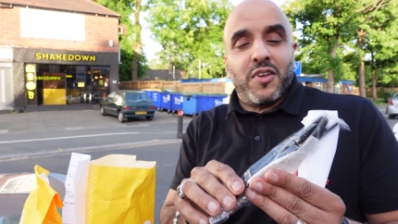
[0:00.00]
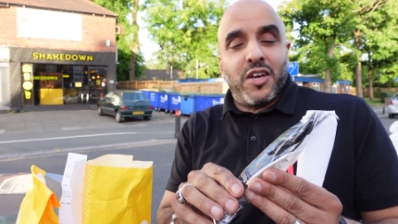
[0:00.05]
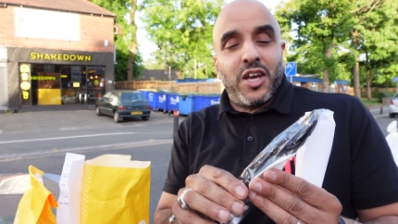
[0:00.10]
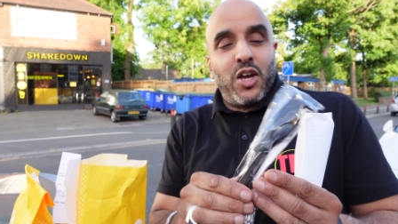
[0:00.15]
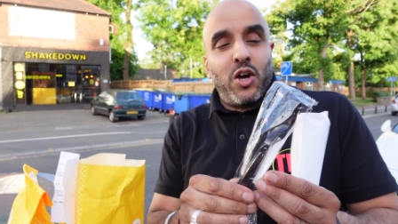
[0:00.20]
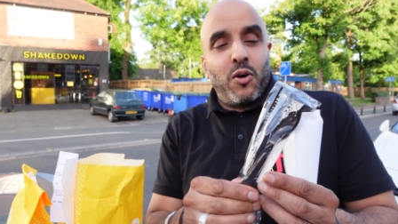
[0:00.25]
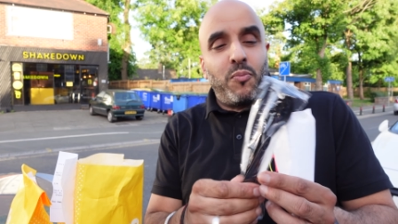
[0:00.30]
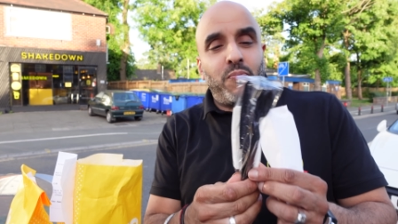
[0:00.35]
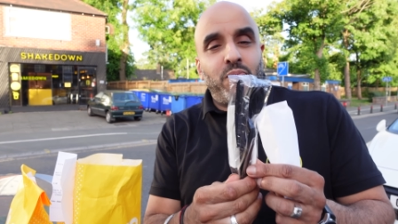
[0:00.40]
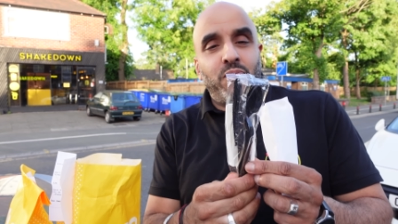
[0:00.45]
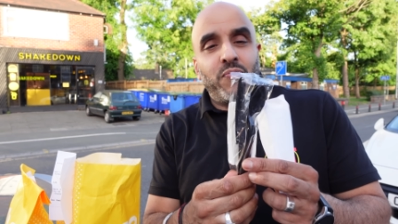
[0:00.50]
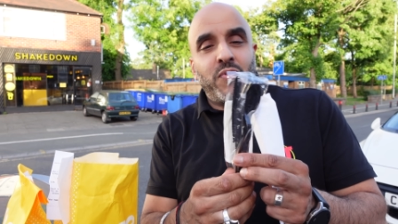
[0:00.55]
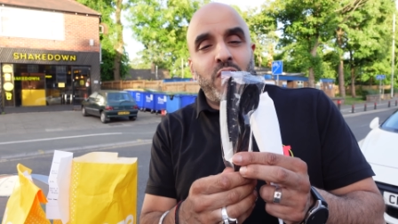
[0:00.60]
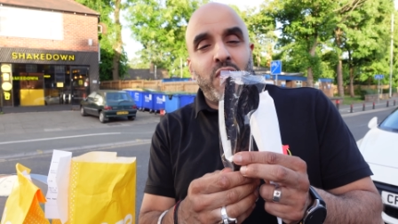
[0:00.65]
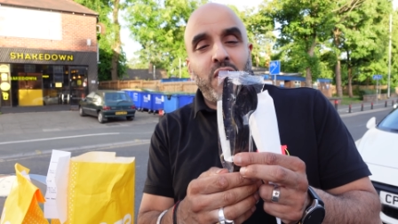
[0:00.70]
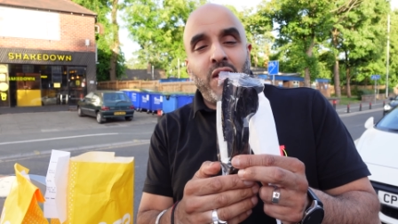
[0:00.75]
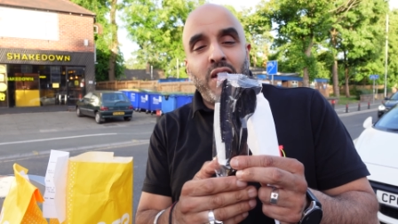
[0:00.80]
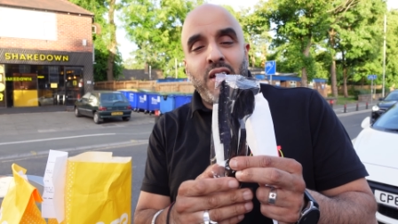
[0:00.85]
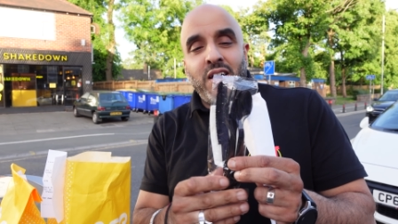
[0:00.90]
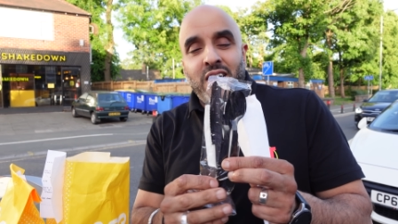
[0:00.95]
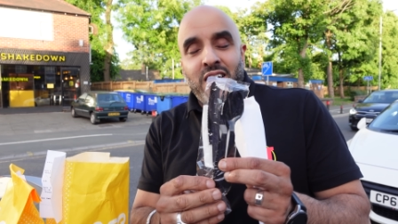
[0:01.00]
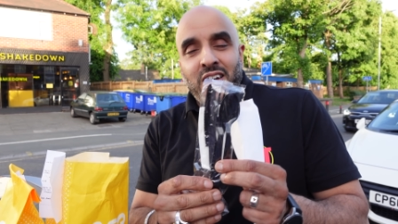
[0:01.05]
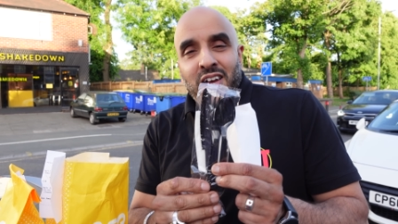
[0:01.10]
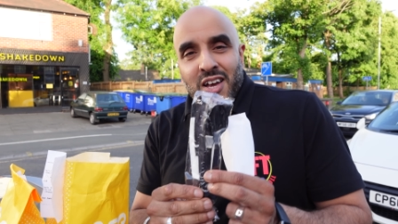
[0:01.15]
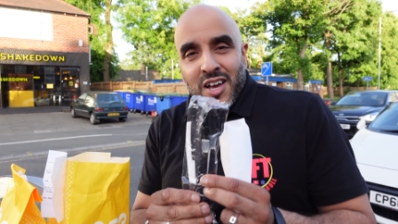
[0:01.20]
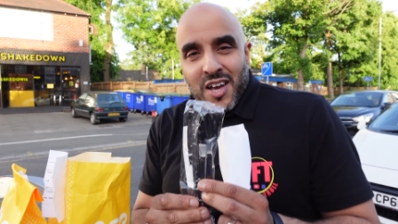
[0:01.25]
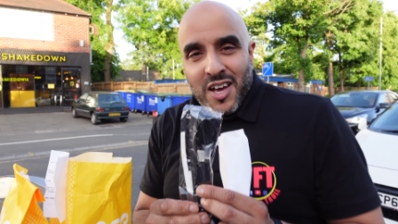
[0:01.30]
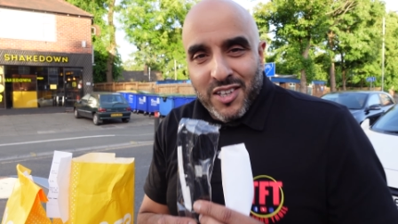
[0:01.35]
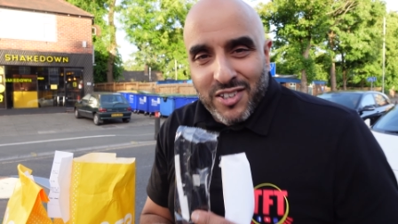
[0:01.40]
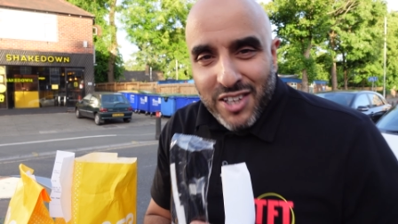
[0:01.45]
Yup.
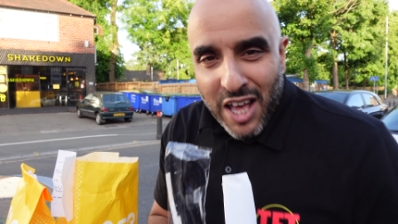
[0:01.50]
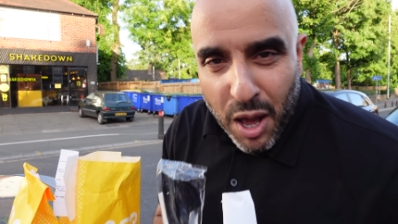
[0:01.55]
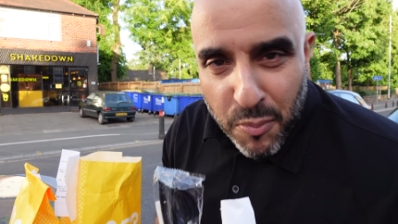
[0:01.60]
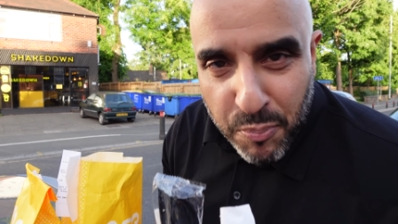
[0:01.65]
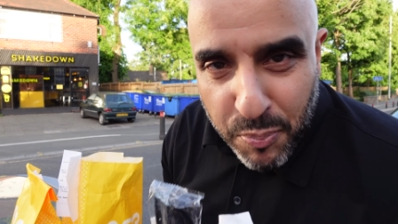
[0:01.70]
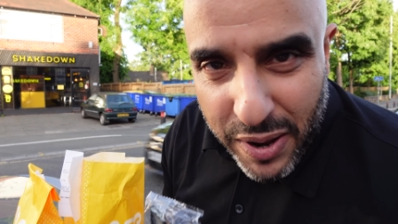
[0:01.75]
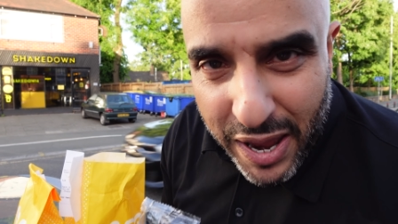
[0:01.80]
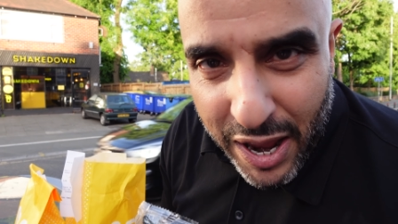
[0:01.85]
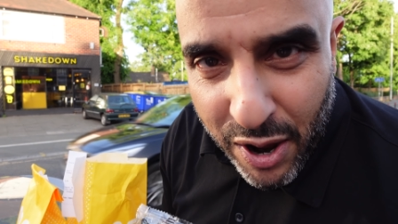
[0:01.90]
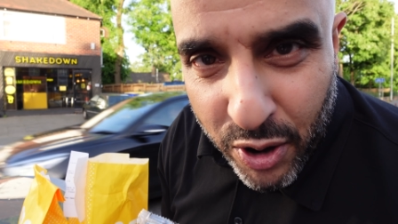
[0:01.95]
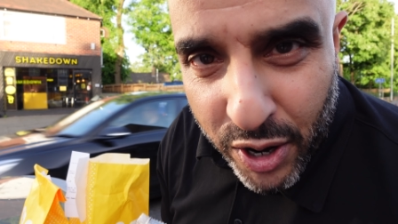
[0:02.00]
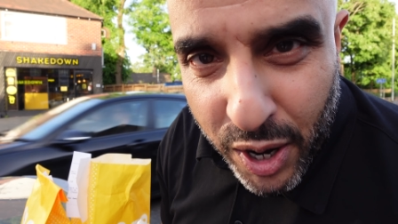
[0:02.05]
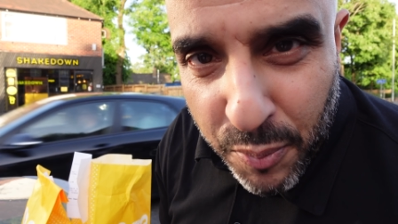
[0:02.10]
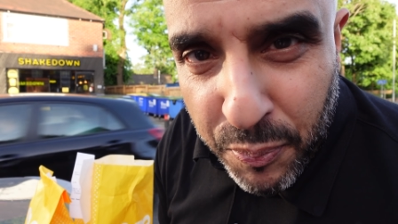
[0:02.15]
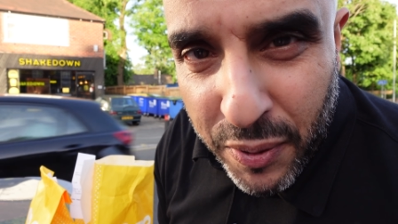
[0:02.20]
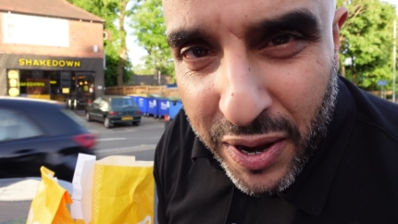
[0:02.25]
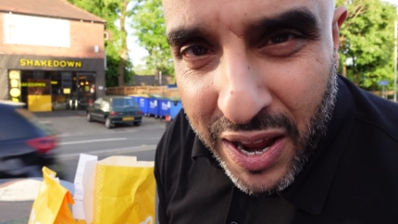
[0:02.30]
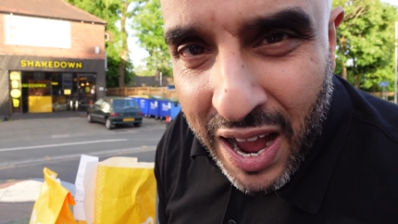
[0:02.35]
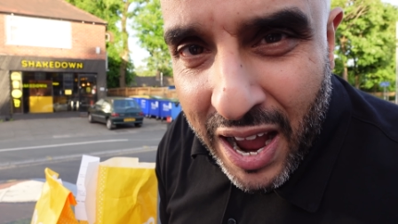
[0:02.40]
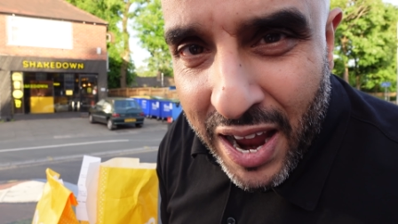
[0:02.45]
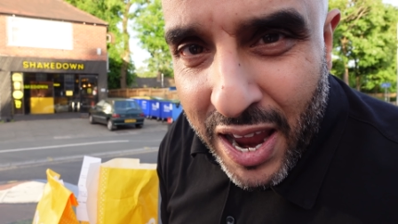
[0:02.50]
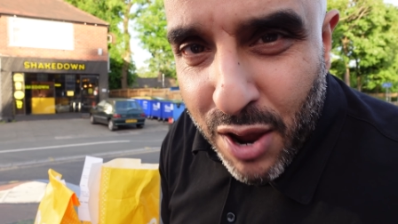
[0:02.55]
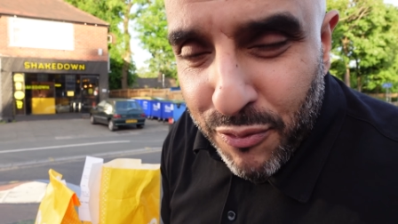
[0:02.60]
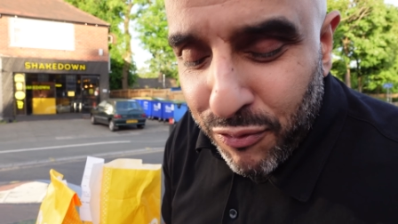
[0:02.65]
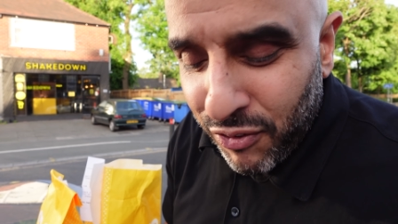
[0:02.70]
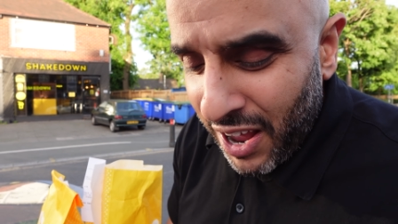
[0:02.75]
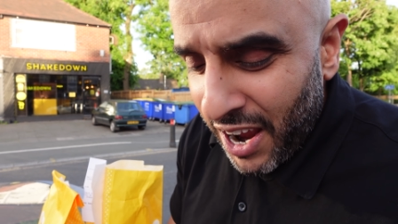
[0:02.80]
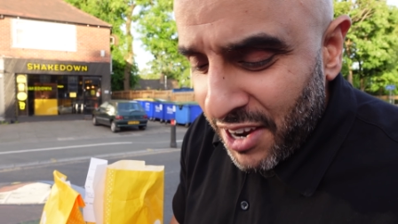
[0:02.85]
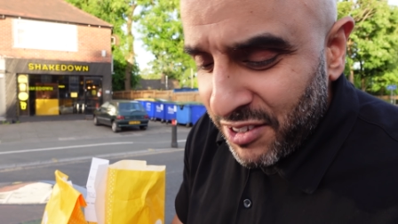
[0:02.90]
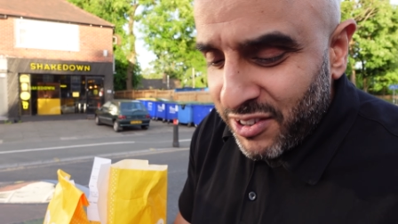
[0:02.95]
It's like being on a PIA
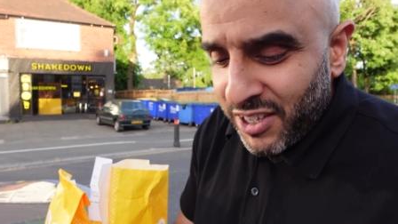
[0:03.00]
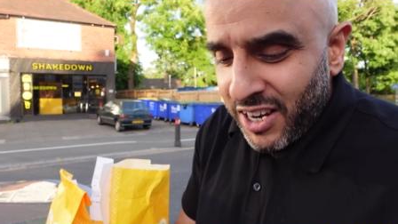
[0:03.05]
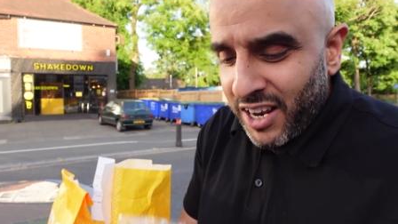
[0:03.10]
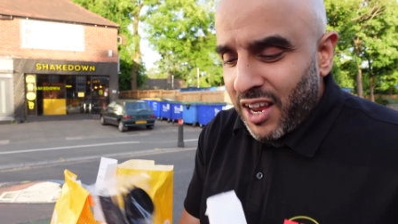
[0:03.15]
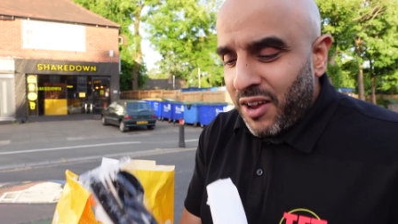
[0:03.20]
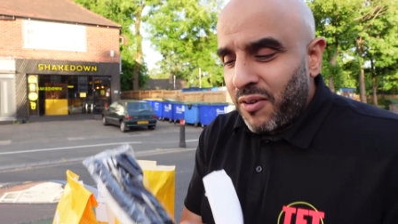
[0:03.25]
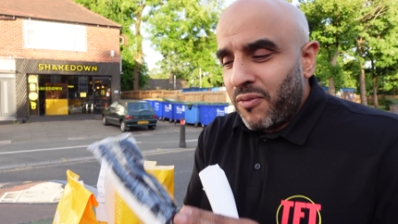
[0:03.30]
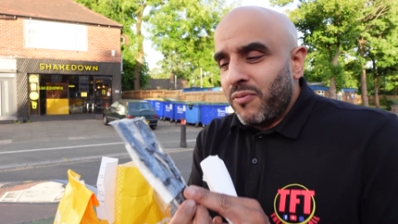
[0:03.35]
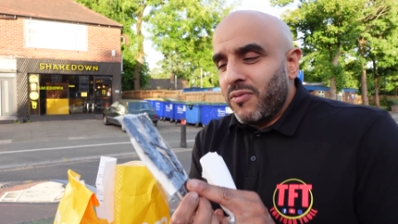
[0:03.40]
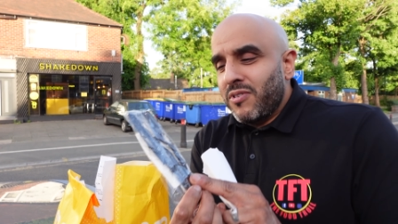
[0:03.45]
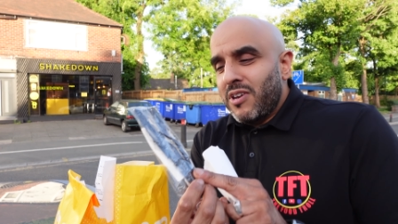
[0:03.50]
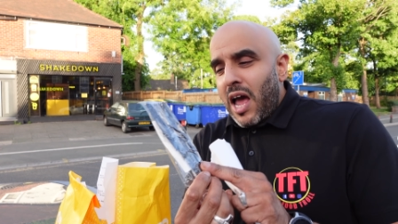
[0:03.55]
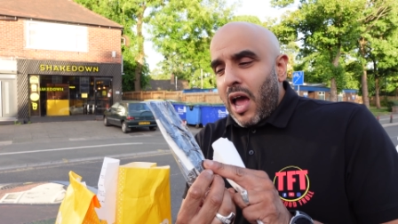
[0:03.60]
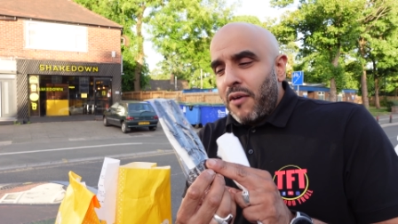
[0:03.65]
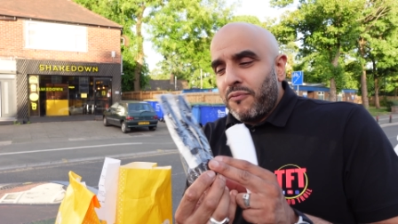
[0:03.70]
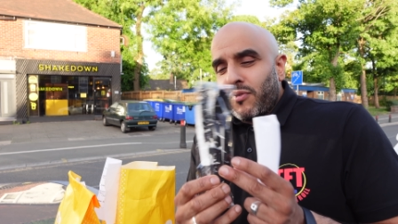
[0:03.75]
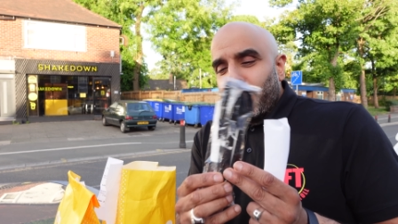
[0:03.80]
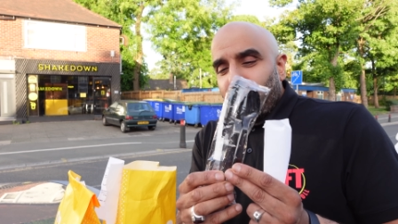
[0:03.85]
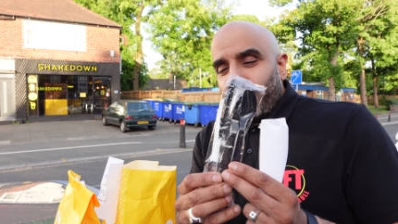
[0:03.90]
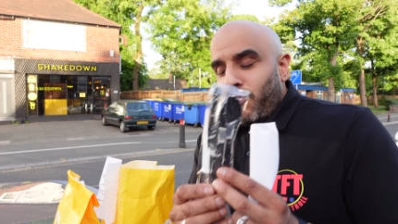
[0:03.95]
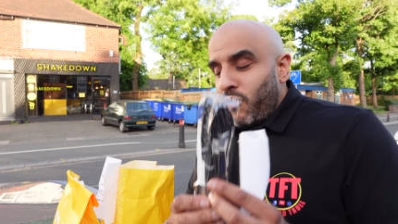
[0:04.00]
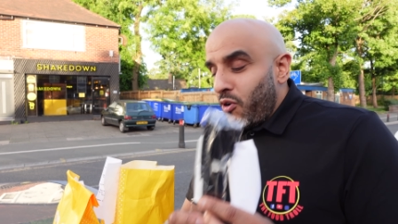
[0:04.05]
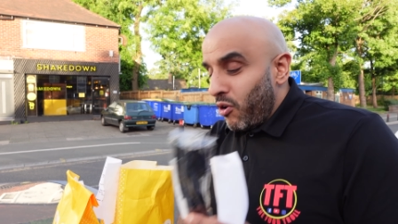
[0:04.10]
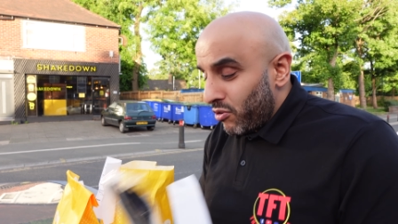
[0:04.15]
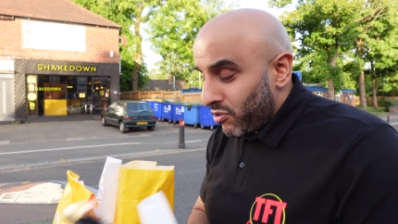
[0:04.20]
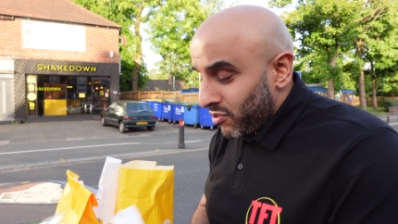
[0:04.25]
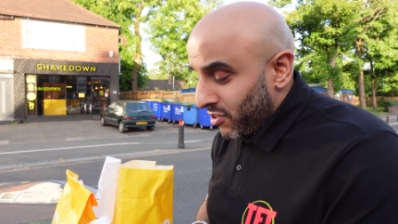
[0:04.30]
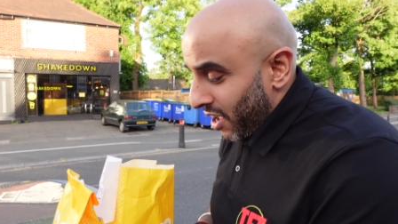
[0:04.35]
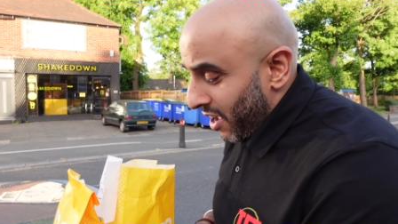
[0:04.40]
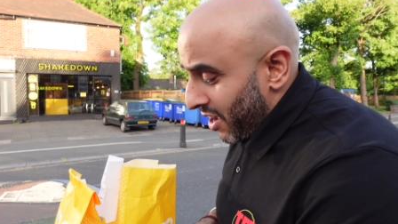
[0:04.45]
flight, isn't it? Knives and
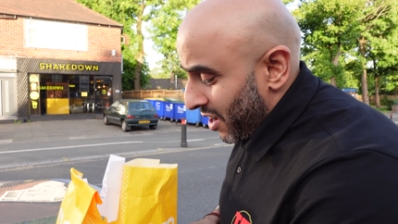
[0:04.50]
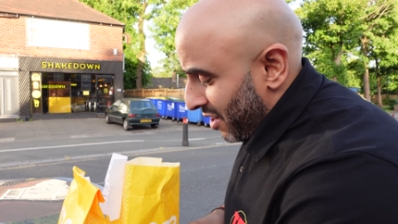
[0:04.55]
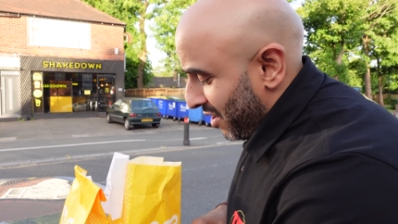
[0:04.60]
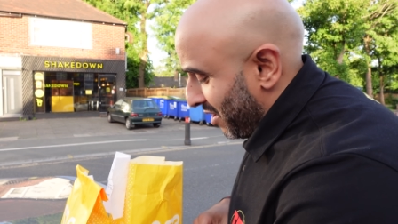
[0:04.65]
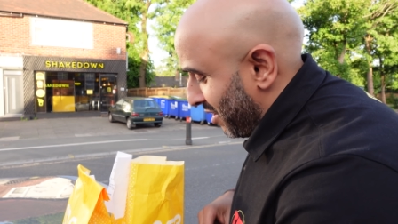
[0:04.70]
forks there.